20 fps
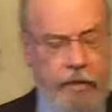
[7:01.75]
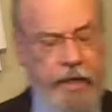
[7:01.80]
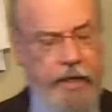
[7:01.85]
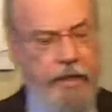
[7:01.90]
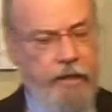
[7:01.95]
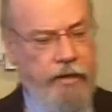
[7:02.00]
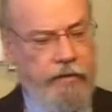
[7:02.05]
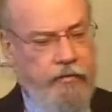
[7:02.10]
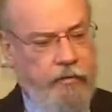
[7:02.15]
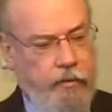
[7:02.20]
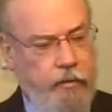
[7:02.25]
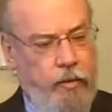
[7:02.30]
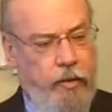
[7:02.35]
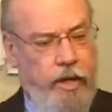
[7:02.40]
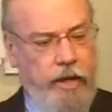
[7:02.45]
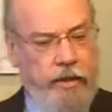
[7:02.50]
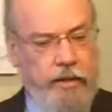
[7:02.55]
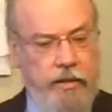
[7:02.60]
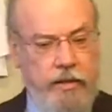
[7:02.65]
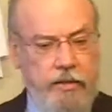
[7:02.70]
panting for
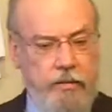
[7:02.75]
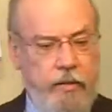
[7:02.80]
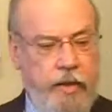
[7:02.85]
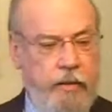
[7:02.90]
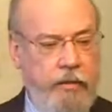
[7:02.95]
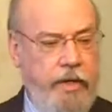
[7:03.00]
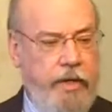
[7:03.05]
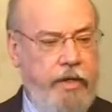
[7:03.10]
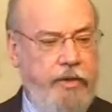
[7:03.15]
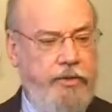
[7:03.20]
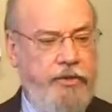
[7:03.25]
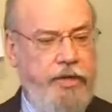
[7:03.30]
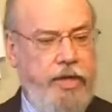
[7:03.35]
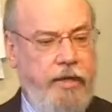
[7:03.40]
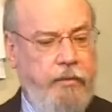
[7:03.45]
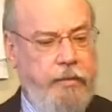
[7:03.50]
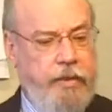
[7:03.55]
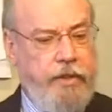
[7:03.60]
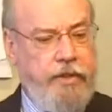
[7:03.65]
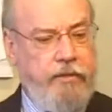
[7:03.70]
breath because he's probably out of
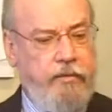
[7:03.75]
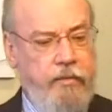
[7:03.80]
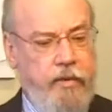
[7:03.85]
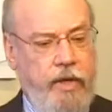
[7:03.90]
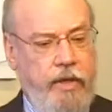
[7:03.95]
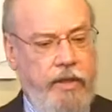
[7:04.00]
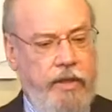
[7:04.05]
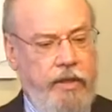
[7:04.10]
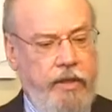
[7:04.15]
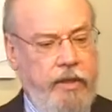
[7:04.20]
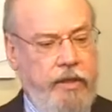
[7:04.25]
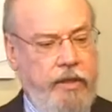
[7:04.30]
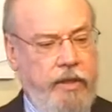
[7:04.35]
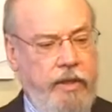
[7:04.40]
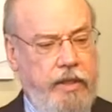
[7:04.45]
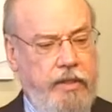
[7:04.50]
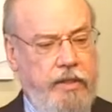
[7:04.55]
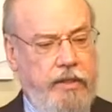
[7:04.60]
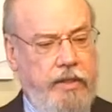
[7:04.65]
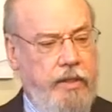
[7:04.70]
shape, and he's running, and he
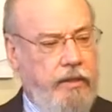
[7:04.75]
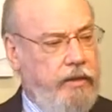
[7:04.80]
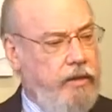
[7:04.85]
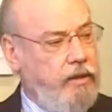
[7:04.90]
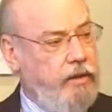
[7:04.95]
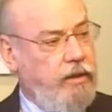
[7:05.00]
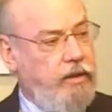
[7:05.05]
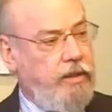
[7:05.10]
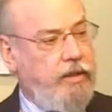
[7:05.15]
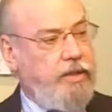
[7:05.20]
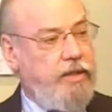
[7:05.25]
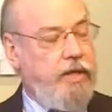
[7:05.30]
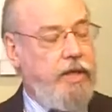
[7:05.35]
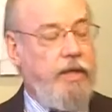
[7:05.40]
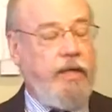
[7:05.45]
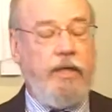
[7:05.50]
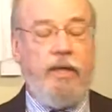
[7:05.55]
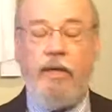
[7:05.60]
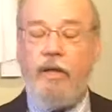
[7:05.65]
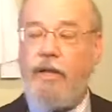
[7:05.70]
gets there, he looks
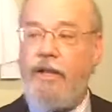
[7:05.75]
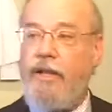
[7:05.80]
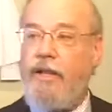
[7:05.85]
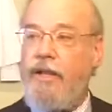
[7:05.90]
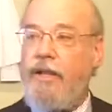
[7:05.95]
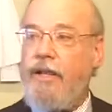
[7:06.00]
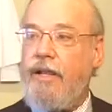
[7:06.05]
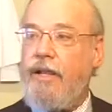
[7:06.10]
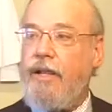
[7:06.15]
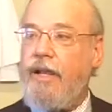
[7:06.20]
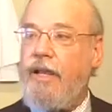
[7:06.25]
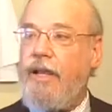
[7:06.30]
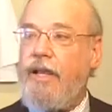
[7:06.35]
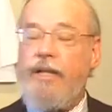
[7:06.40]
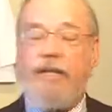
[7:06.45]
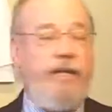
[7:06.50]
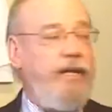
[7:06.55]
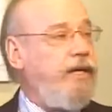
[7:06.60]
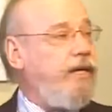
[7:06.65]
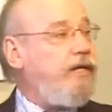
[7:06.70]
in,
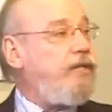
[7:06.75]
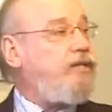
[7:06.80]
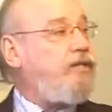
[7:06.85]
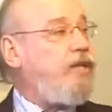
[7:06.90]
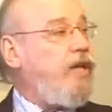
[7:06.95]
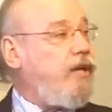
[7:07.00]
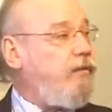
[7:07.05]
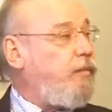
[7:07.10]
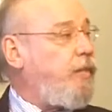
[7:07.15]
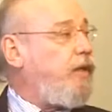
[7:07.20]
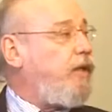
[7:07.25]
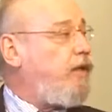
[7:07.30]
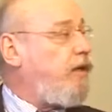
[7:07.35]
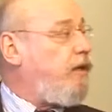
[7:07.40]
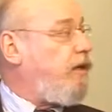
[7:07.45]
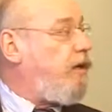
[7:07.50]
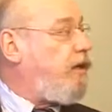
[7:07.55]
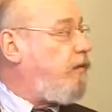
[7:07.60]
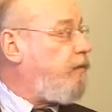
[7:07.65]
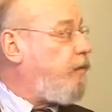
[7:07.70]
and then instead of being
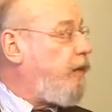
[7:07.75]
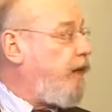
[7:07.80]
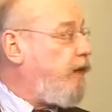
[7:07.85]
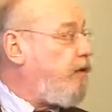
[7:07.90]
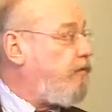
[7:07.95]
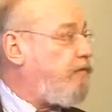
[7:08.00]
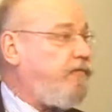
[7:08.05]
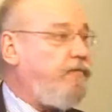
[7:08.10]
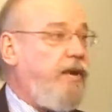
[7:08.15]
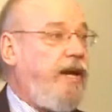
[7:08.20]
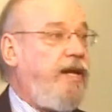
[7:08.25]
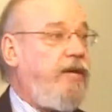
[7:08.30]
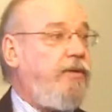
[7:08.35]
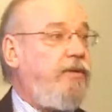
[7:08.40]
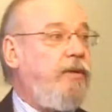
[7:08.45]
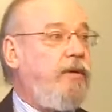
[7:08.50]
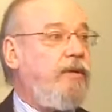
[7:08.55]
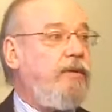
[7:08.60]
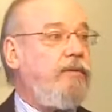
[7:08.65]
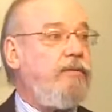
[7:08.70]
a man of
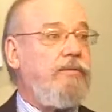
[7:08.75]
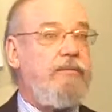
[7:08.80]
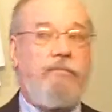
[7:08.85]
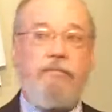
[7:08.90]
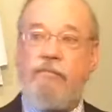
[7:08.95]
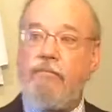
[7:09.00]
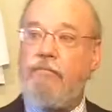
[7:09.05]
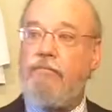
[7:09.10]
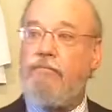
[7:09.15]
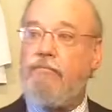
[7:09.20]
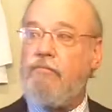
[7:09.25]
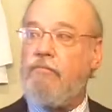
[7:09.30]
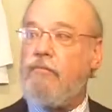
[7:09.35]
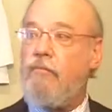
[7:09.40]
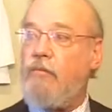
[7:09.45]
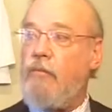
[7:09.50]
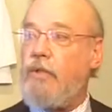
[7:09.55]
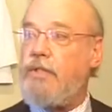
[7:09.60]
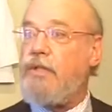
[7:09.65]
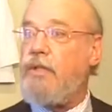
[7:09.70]
faith,
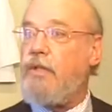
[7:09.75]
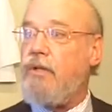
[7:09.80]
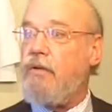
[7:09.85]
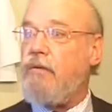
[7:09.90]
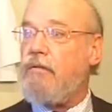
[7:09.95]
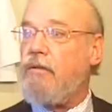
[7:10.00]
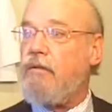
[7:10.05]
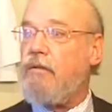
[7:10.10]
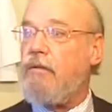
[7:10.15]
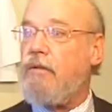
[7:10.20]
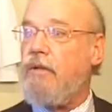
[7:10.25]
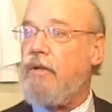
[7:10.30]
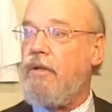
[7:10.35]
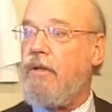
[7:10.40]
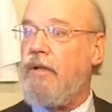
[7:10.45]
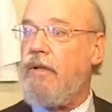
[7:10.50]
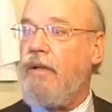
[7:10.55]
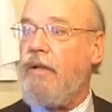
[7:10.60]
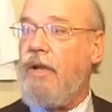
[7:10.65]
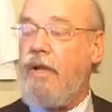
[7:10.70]
what's he do?
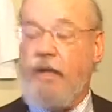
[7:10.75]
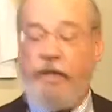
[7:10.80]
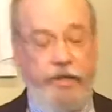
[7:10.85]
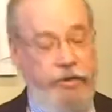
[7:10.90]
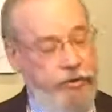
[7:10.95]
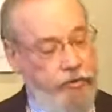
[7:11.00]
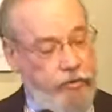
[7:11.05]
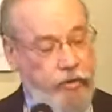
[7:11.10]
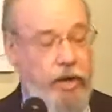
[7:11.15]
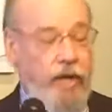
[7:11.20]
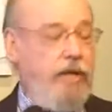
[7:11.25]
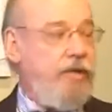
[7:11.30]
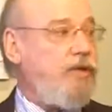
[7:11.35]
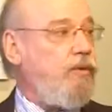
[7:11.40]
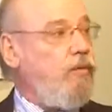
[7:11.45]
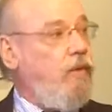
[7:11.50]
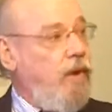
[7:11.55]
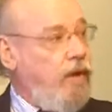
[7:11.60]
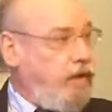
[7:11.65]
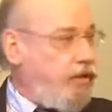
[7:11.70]
He shrugs
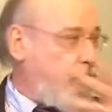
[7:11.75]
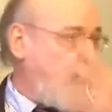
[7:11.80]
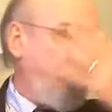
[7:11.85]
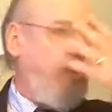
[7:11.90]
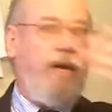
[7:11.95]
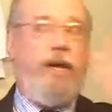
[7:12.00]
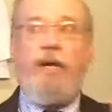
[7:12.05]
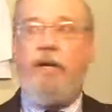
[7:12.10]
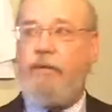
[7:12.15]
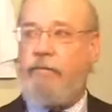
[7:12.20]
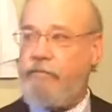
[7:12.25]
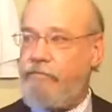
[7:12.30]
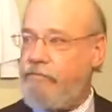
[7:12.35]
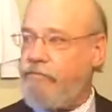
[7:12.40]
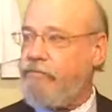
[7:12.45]
and walks away.